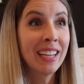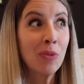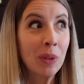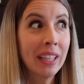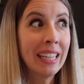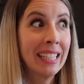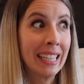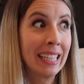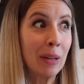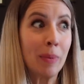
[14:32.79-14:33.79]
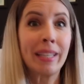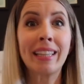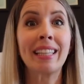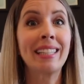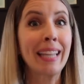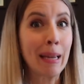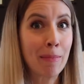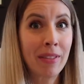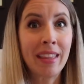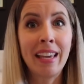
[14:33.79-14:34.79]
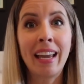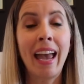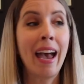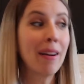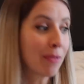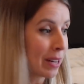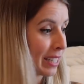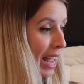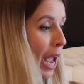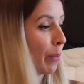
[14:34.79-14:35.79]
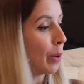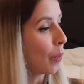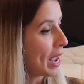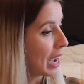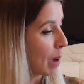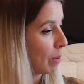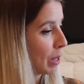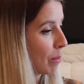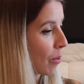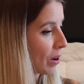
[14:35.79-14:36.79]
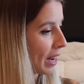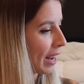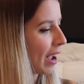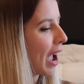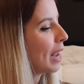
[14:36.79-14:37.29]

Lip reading: It really did. It was like the same thing every day. We wake up in the morning.